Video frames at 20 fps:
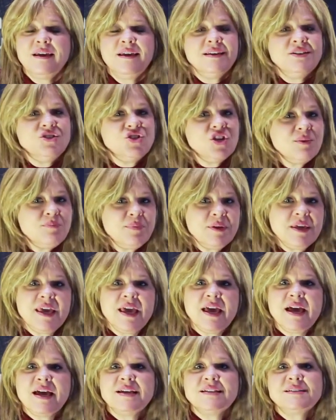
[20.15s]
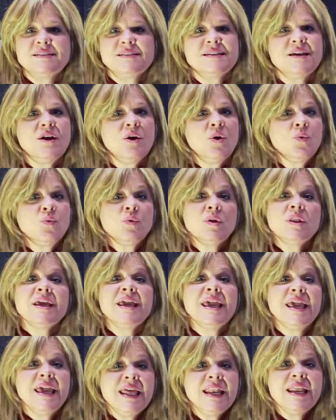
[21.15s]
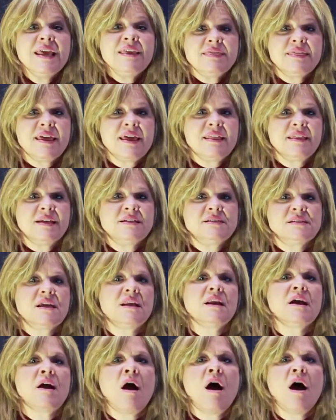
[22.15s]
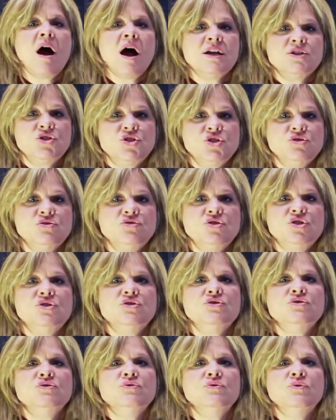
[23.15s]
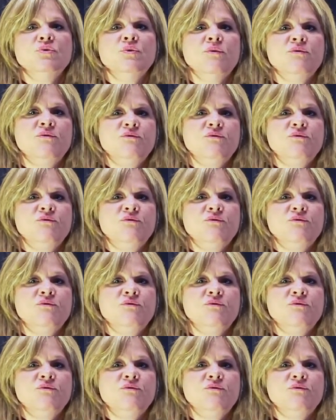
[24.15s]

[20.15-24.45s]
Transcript: GPS, really anything that's going to cause you to